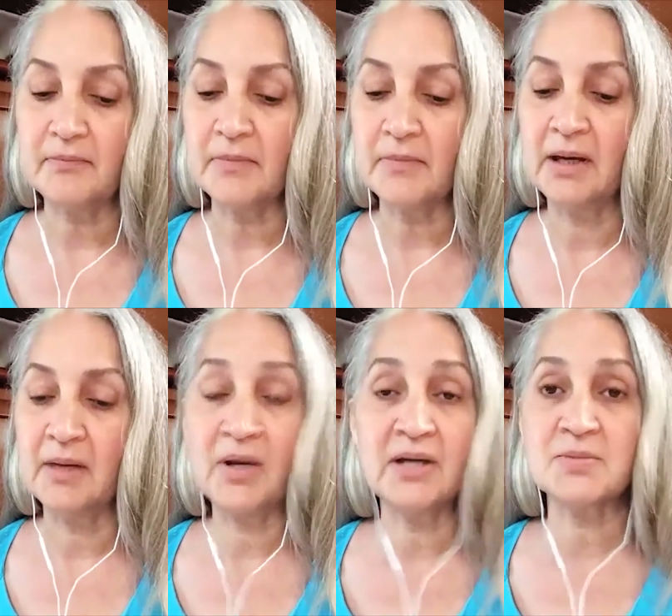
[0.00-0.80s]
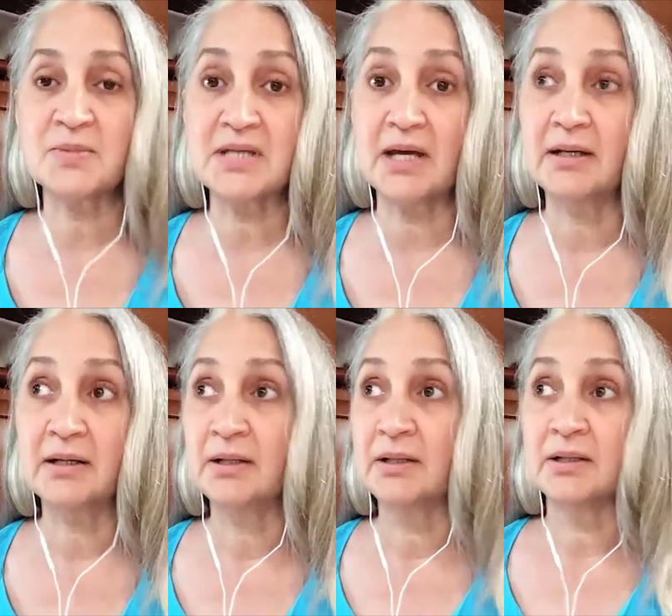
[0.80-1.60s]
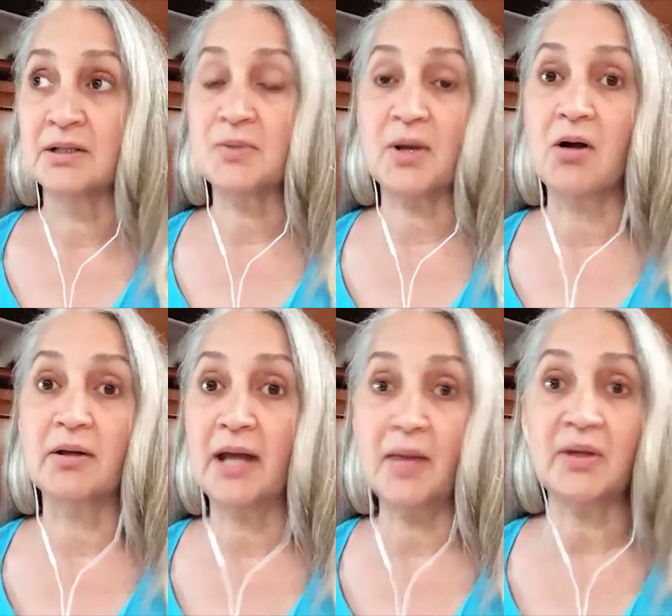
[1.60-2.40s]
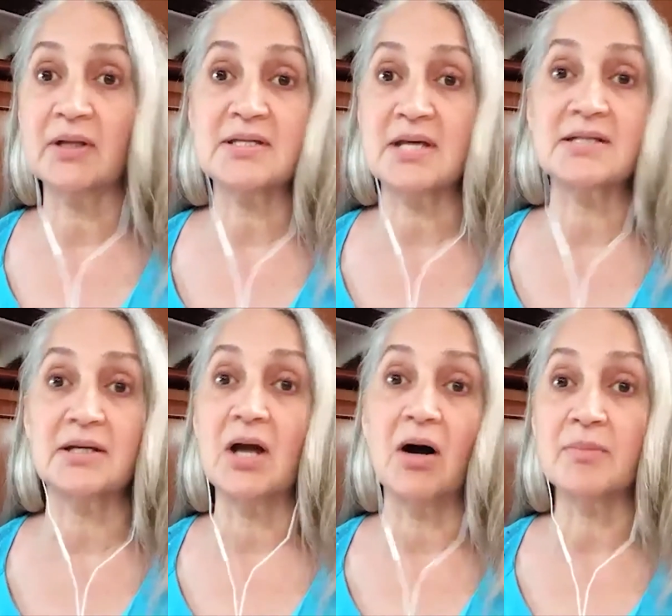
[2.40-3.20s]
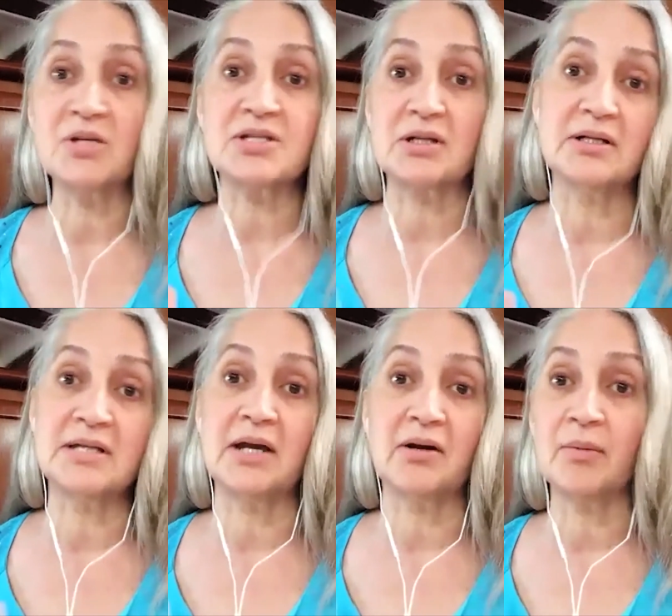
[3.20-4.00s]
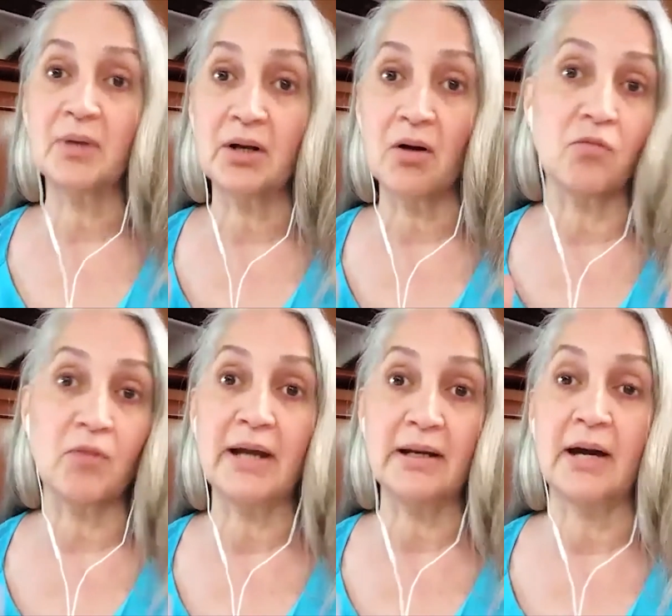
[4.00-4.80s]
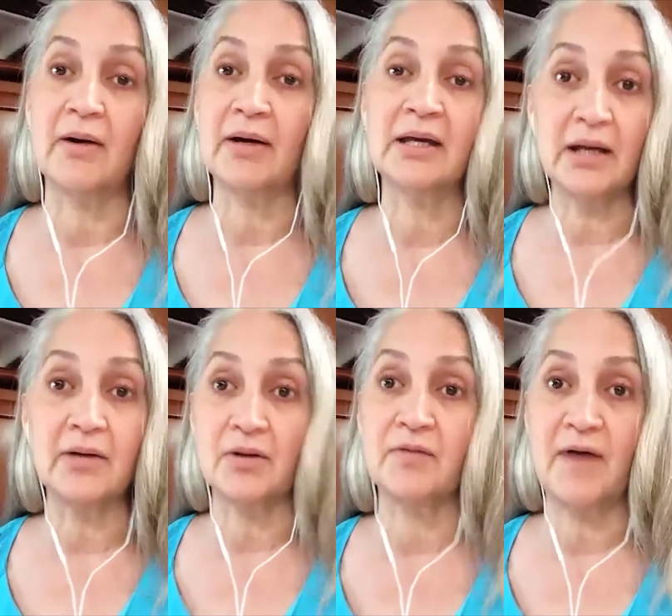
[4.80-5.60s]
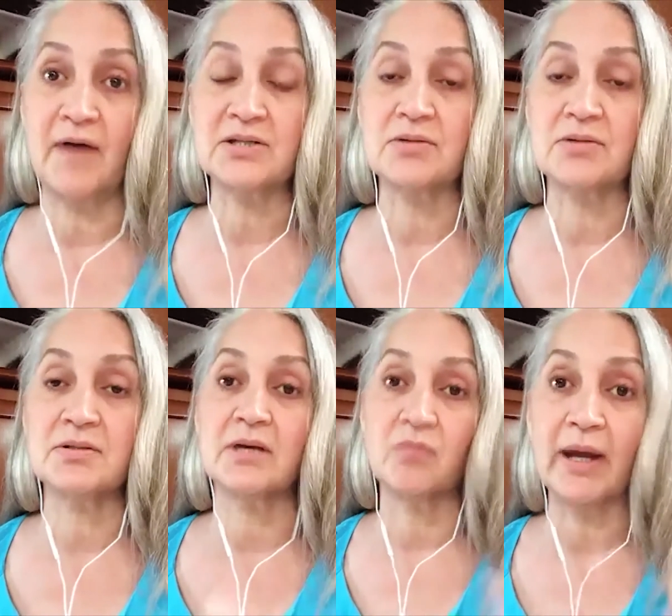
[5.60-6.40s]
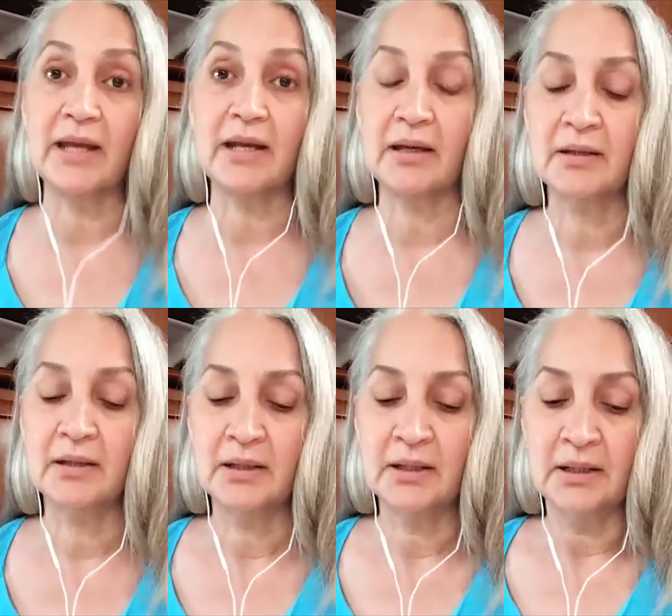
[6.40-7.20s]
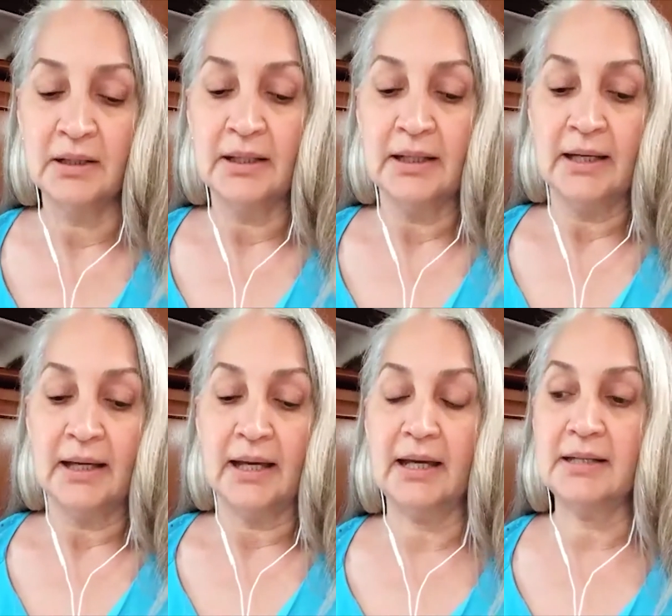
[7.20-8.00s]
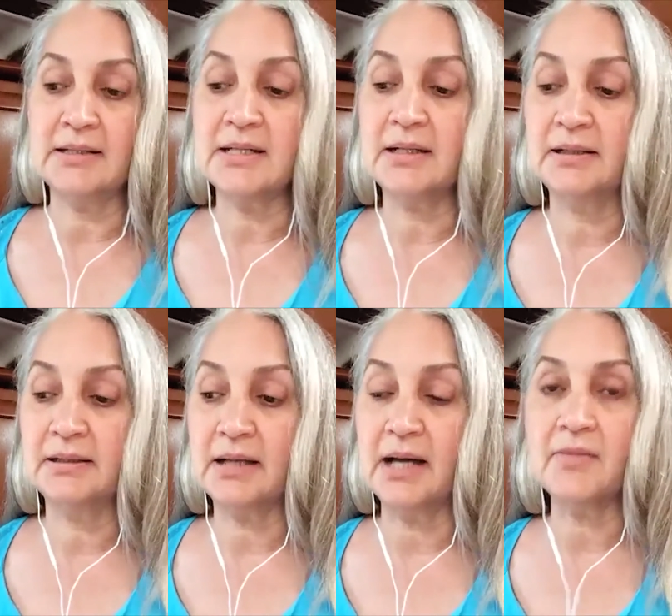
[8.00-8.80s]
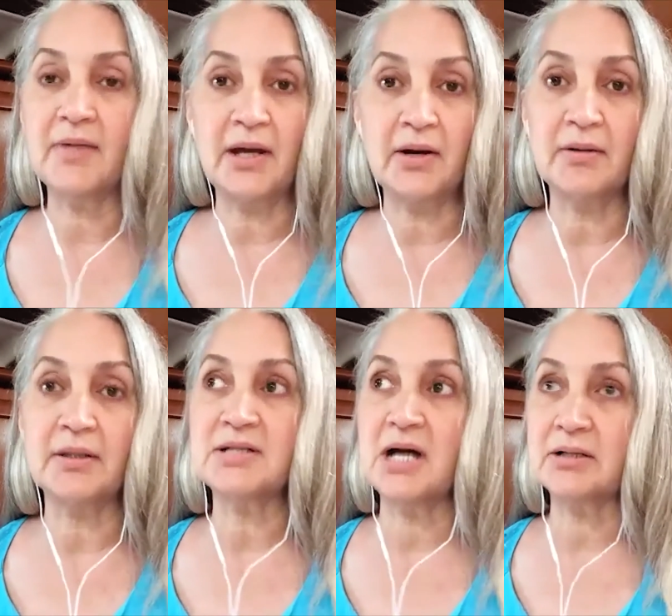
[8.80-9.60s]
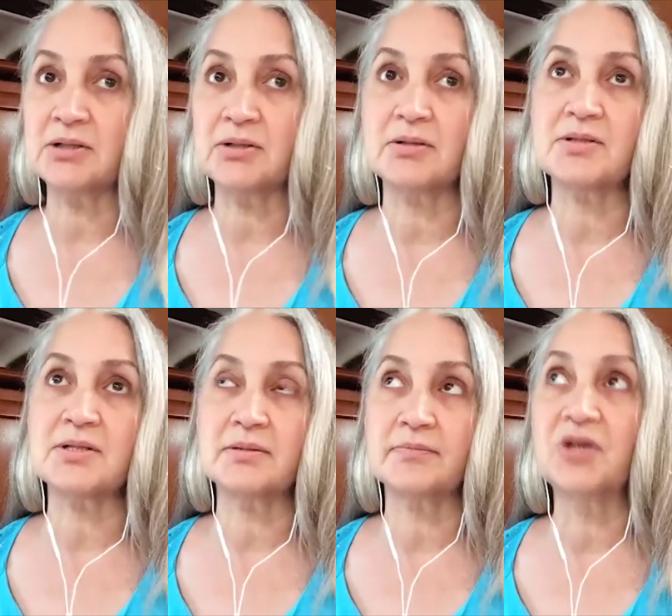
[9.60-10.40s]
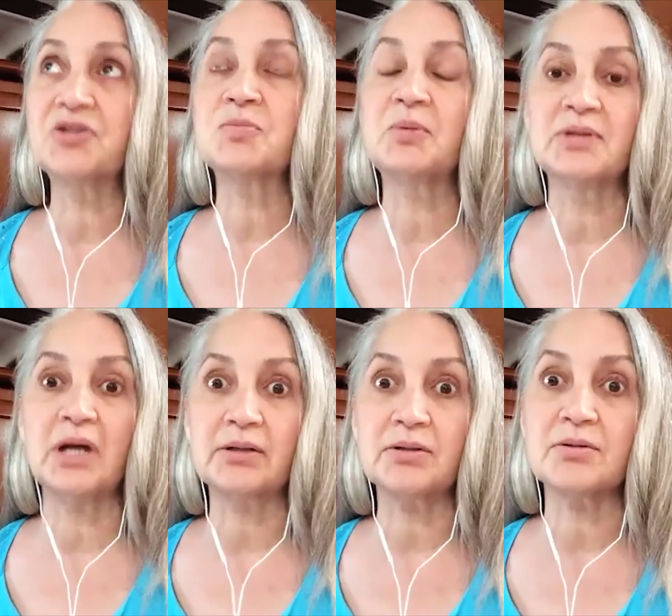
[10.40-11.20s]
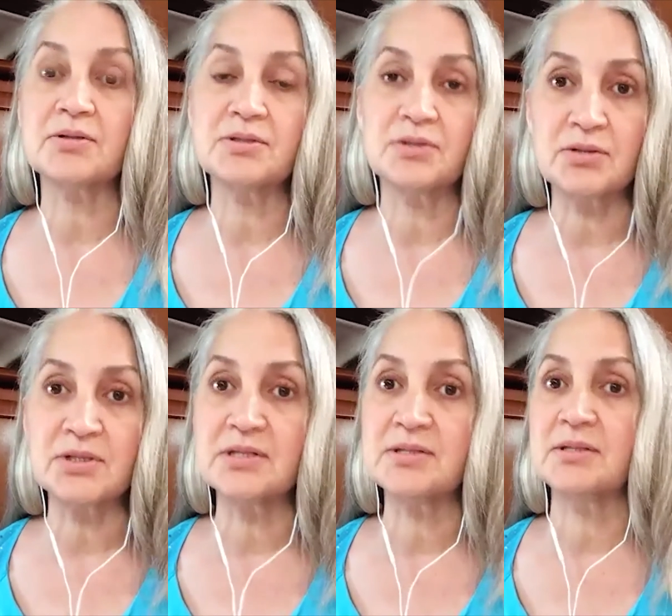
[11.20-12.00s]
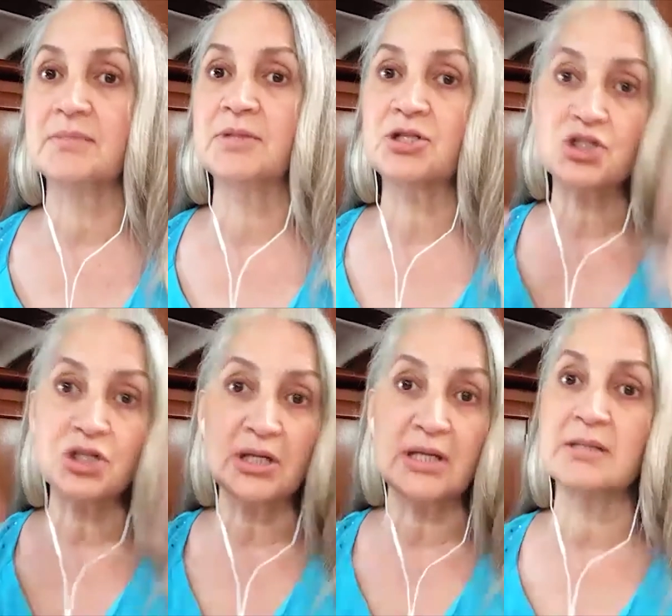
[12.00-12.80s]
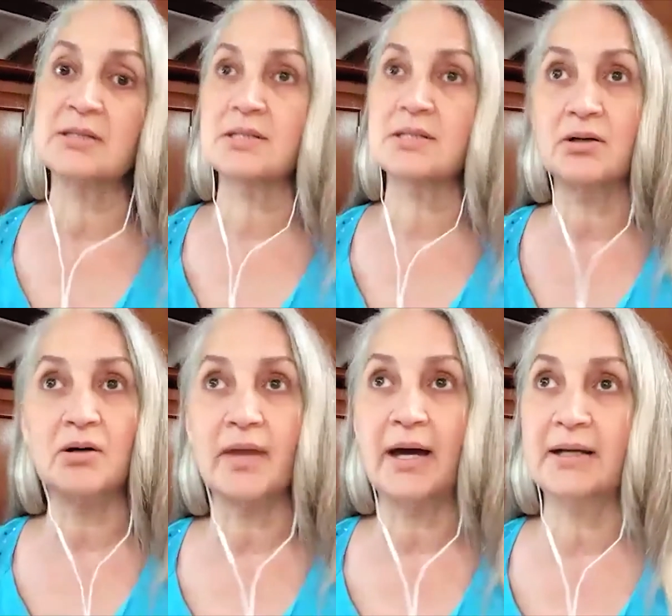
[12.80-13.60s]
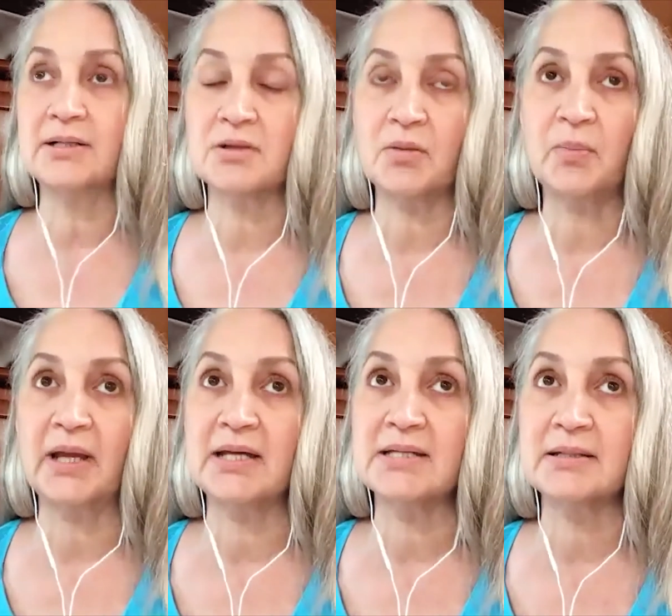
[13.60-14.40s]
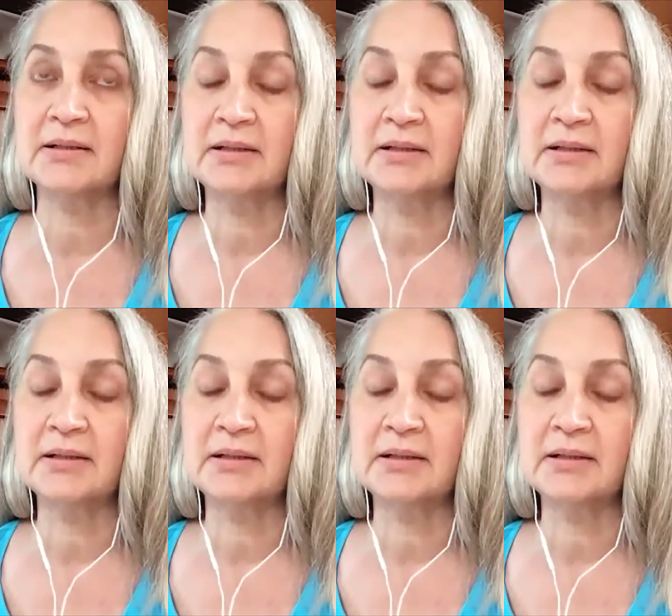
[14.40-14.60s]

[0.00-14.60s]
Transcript: and my husband said, should we call an ambulance? I said, no, I'm just going to take her. I'm going to go right now. I can get her there faster instead of waiting. And got her there, and the doctors, multiple doctors and nurses and machines and all that took place, and